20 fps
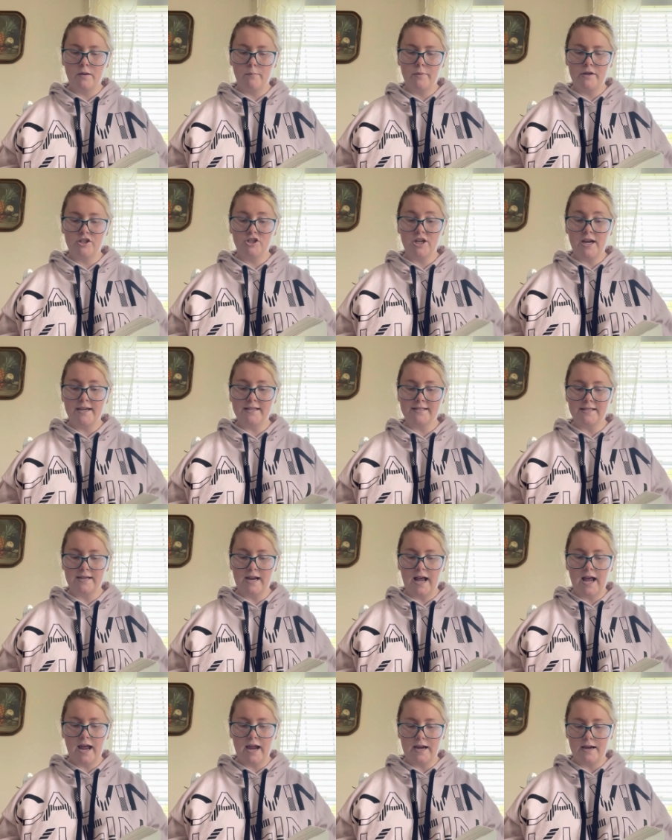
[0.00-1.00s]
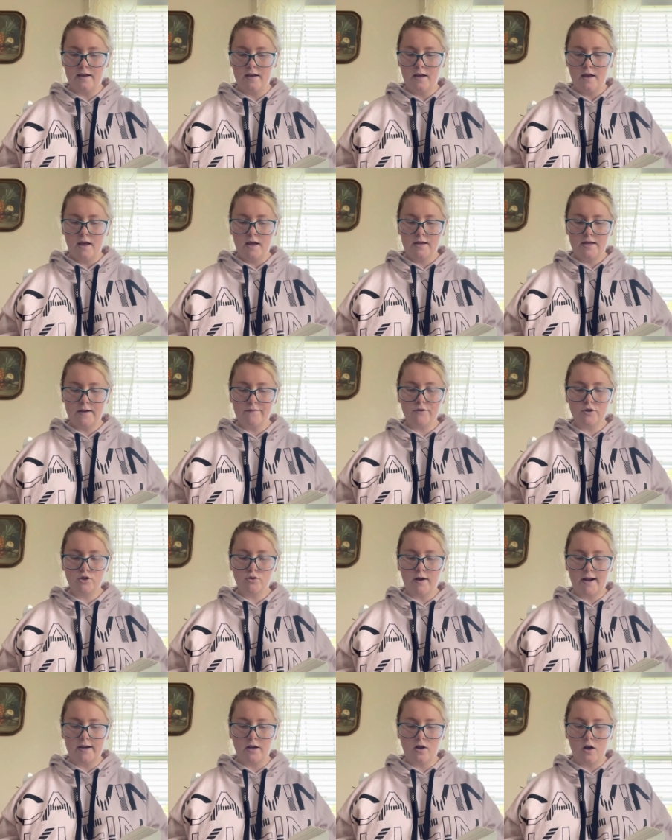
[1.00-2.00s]
But Jason, I never
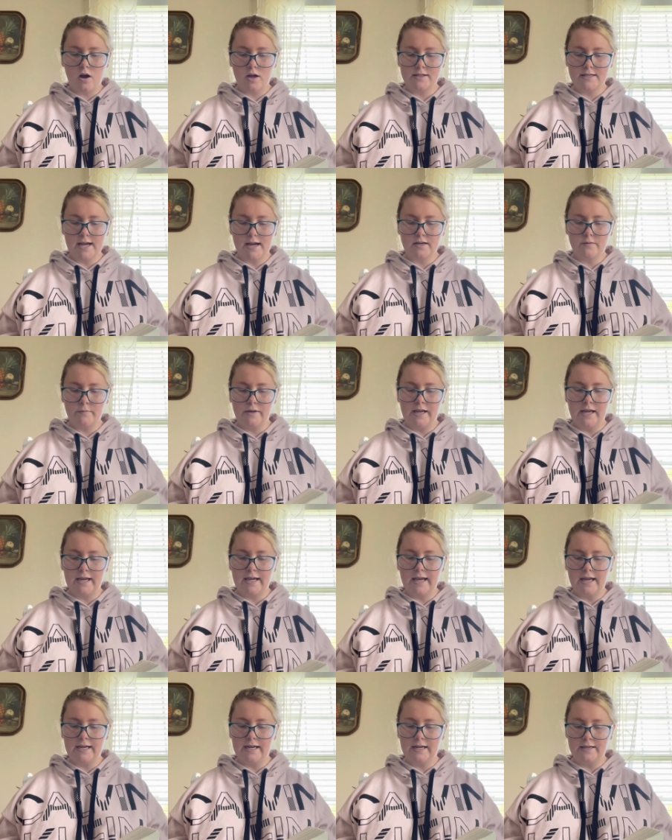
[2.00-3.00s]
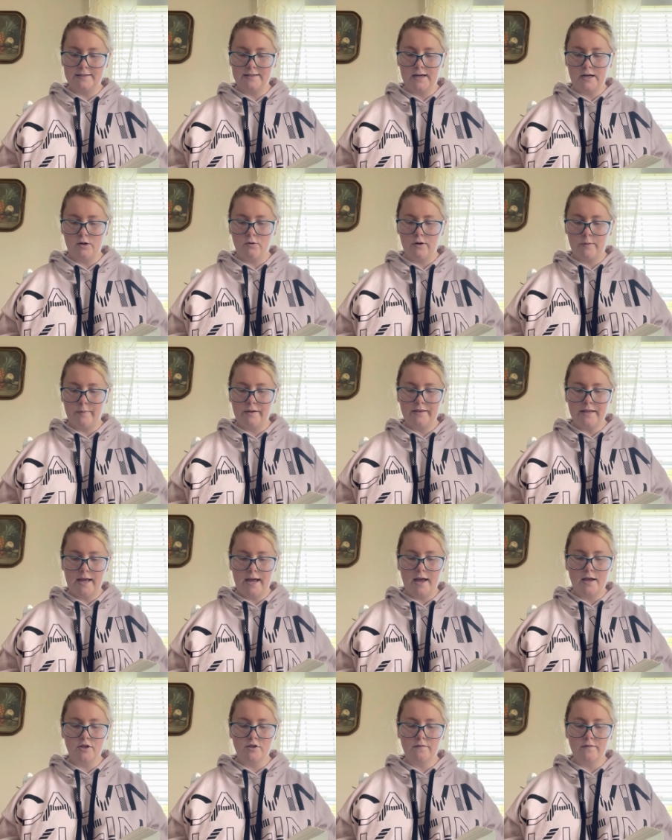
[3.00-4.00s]
try to contact me again, he said, gripping the
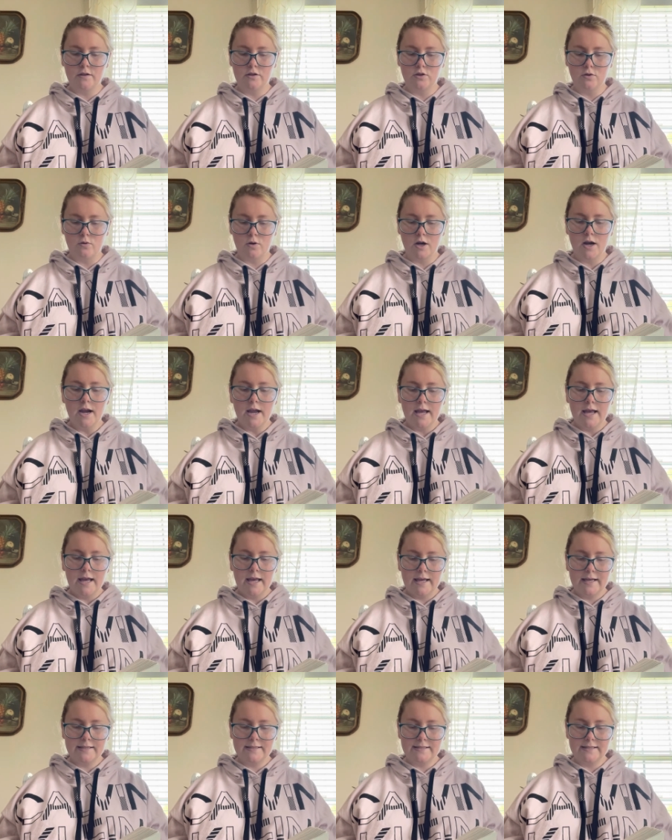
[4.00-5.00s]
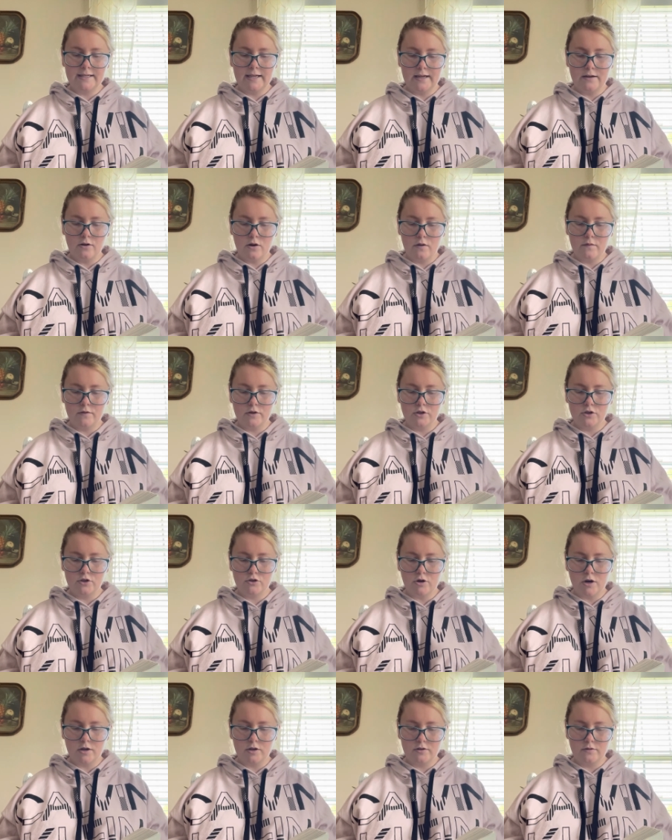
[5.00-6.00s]
edge of the door, his skin
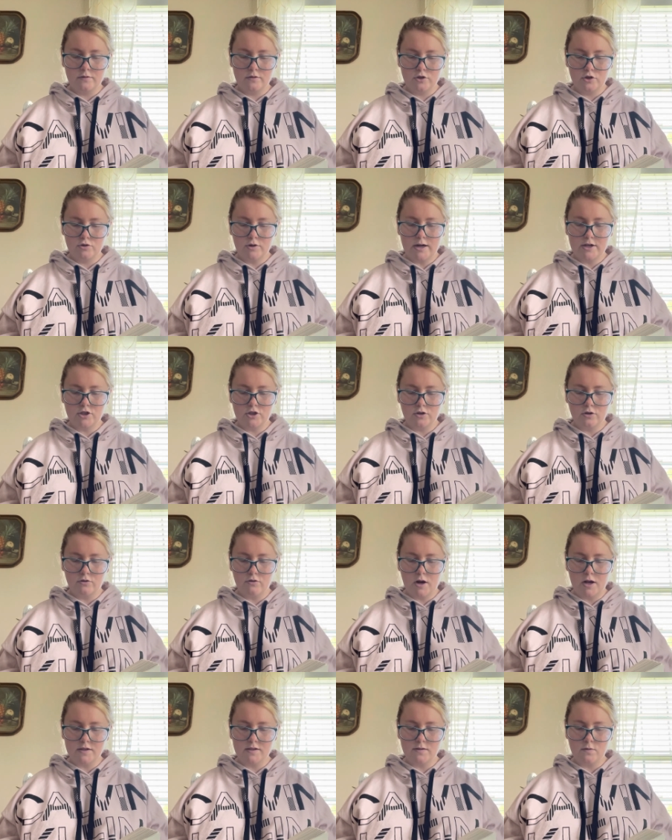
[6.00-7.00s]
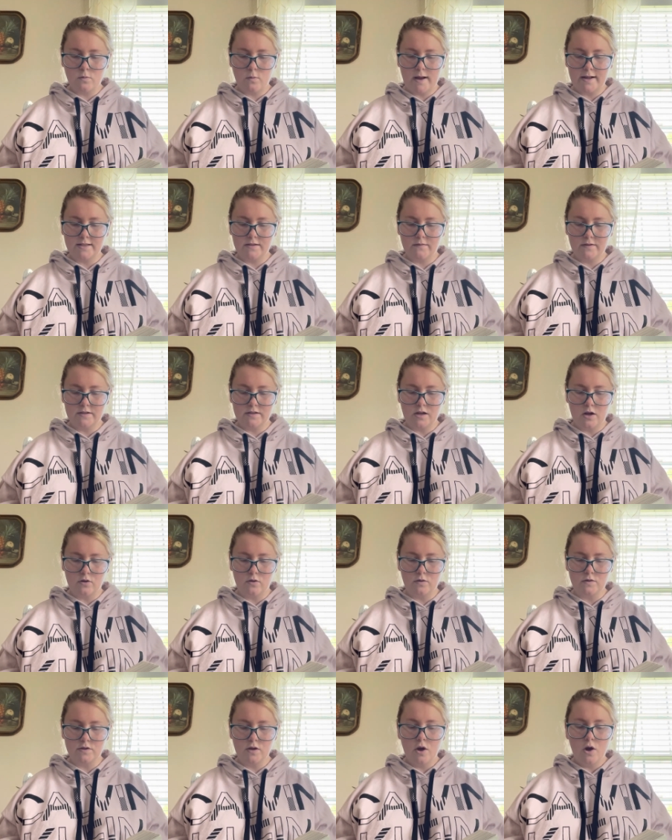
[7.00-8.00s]
overstretched across the whites of his
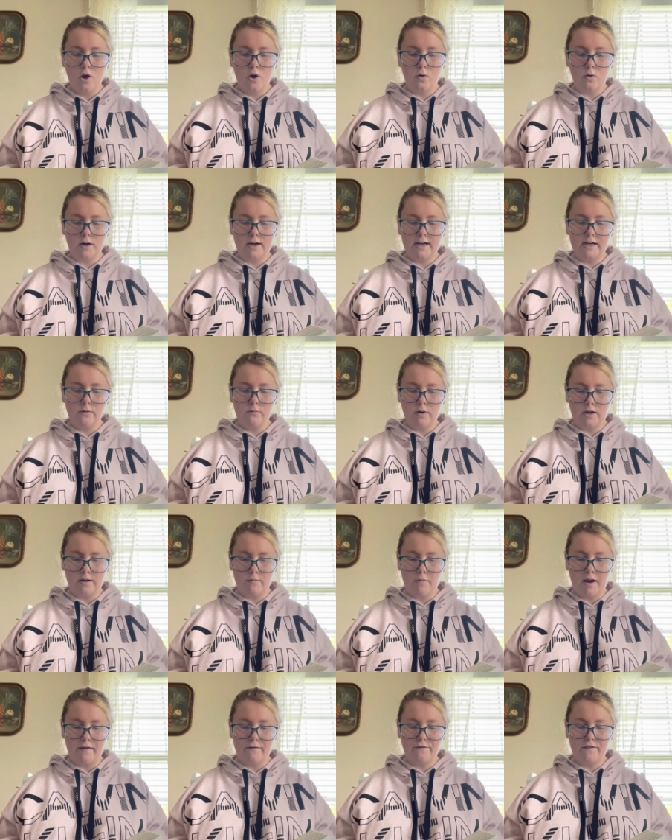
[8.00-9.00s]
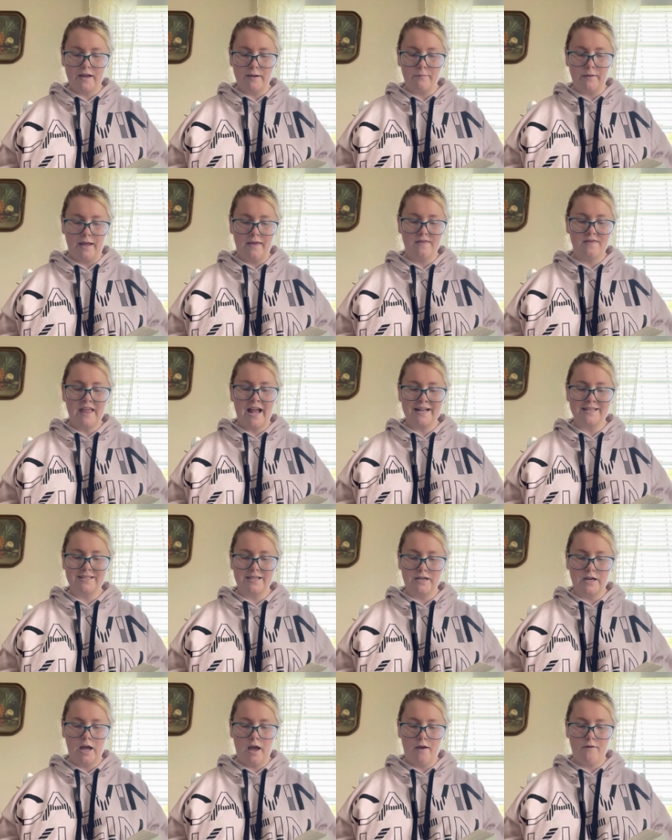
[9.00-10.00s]
knuckles, or anyone in my family. That's
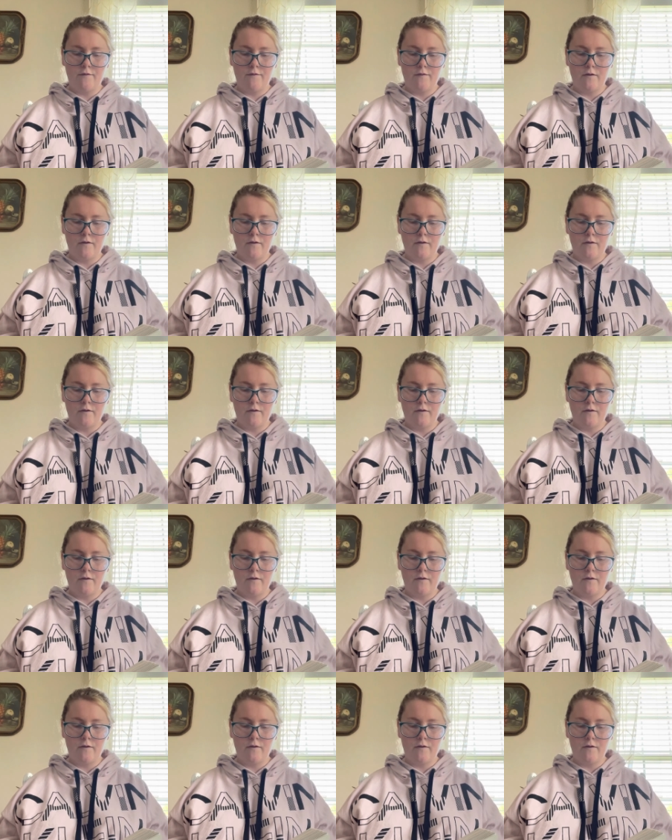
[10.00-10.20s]
enough.